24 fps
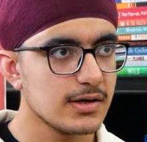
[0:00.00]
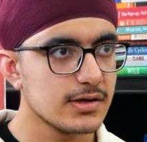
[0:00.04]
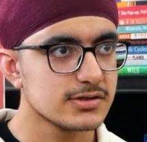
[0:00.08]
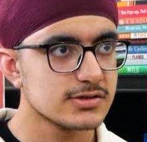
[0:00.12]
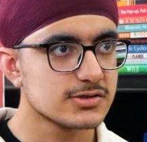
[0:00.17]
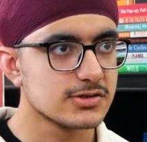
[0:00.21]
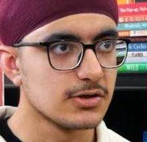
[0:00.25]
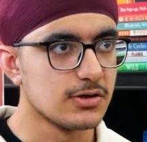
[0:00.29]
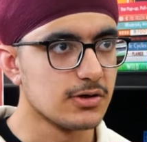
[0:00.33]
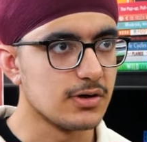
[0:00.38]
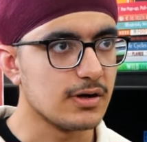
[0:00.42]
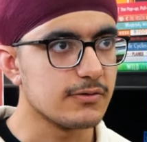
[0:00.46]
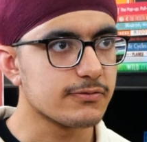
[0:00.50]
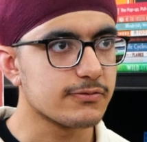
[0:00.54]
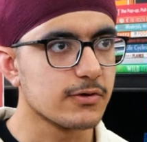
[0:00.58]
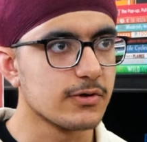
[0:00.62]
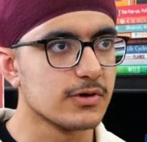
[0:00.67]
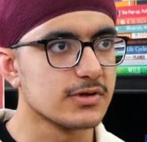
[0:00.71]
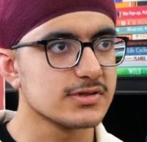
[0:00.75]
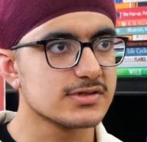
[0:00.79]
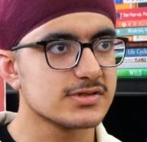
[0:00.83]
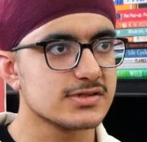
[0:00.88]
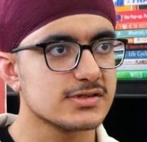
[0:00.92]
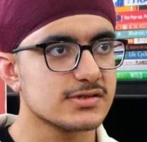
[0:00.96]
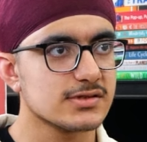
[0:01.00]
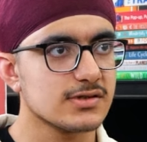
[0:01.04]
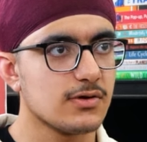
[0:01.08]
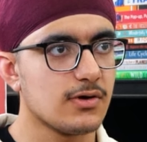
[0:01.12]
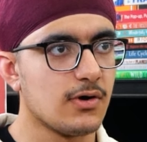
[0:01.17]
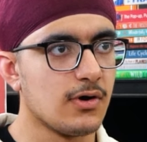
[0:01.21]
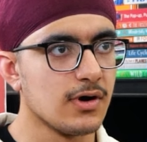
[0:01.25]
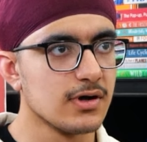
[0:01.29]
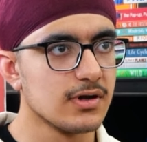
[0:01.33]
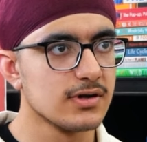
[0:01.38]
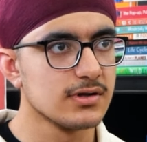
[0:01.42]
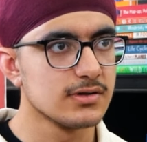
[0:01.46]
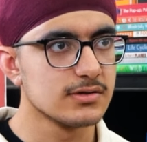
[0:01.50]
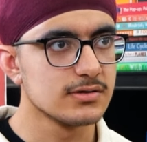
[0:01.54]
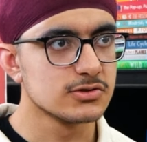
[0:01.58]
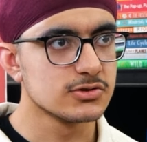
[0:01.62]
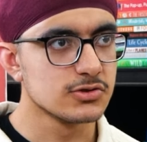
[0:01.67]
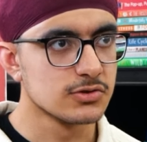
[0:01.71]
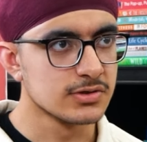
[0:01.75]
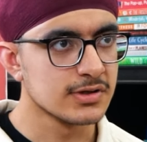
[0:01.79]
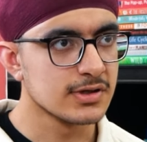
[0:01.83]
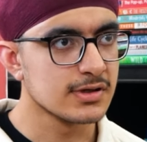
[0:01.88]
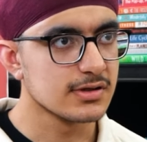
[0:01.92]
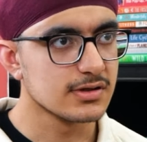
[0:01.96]
So of course, all
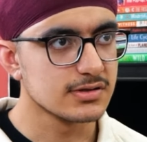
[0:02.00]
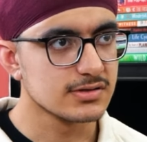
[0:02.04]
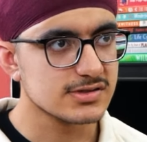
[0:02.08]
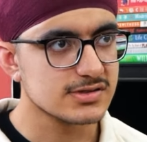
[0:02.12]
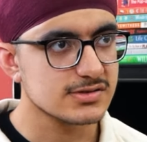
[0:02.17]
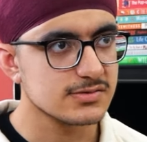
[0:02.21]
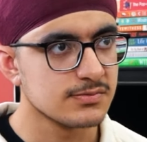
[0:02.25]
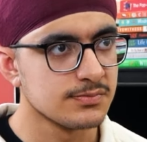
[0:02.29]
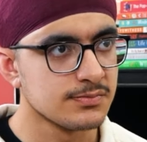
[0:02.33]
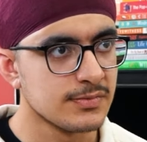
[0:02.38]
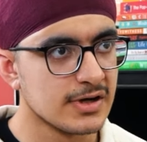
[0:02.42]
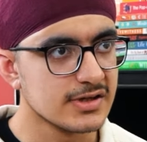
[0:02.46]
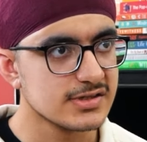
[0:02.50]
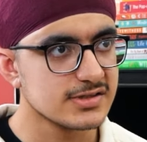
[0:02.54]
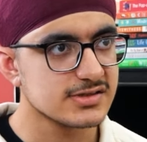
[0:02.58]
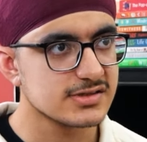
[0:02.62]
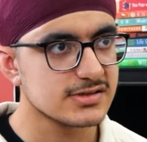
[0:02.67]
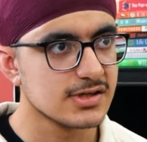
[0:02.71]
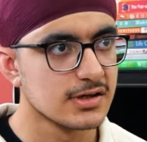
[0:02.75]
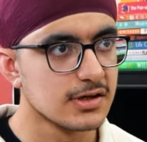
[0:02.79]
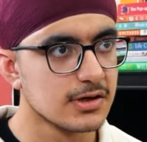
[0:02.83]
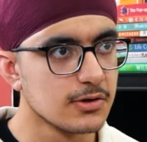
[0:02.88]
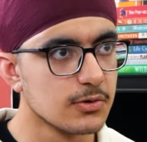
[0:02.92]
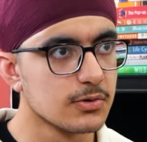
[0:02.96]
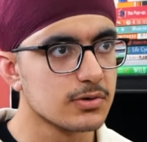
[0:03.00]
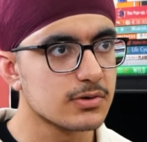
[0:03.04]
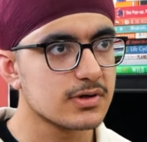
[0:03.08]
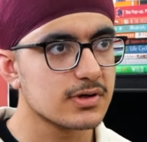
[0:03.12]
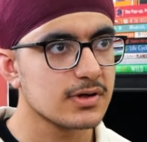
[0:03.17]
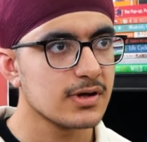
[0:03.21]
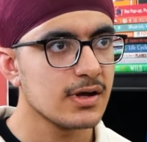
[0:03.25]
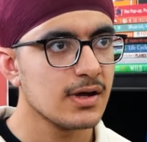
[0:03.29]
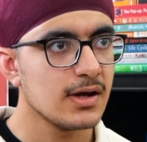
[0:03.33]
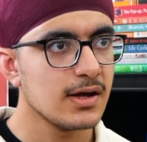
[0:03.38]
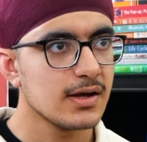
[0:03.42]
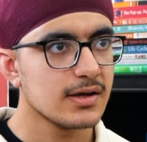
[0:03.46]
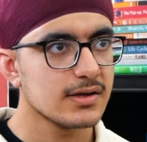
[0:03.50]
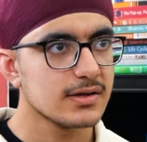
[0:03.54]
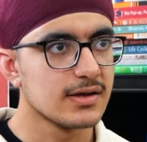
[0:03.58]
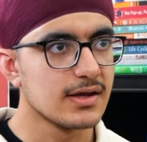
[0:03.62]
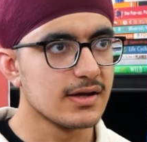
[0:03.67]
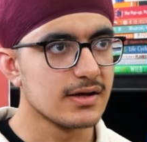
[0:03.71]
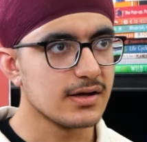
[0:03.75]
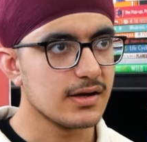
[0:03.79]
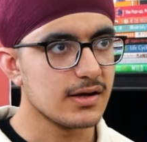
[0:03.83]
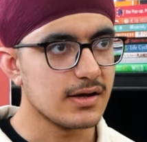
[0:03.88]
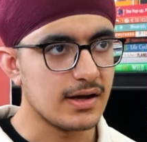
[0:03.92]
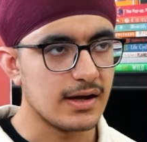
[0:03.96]
juniors must salute
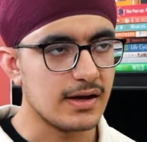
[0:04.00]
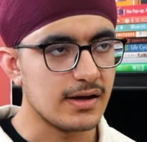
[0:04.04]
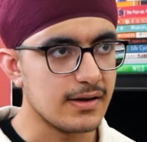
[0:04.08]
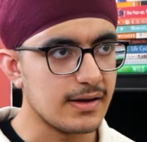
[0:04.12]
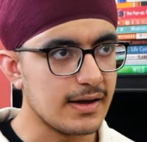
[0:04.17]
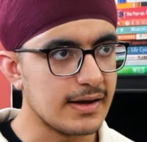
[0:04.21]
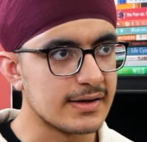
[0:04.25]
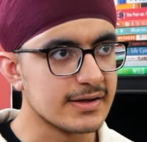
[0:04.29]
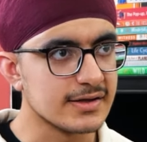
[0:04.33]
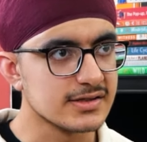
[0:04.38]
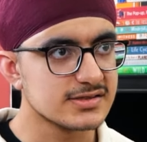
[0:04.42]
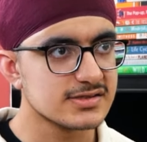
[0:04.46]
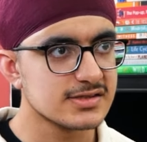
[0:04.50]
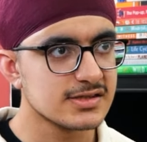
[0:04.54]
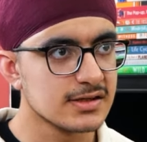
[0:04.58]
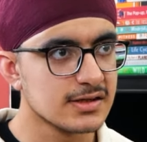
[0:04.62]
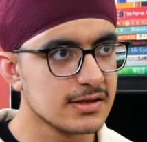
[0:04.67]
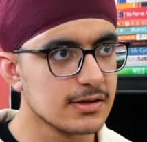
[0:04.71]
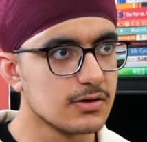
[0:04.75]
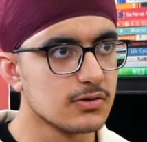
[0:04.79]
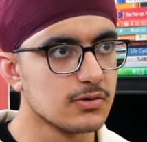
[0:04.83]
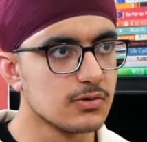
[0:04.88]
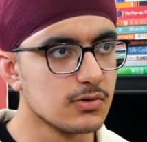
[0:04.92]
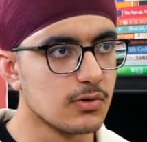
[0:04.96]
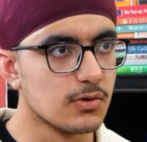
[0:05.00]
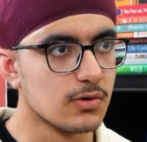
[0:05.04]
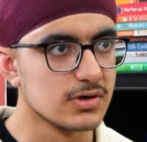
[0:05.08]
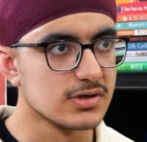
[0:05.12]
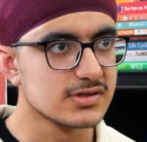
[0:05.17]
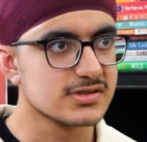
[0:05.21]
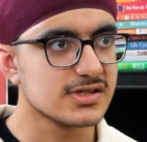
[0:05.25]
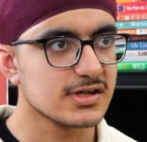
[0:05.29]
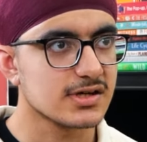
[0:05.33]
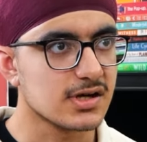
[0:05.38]
any senior who holds a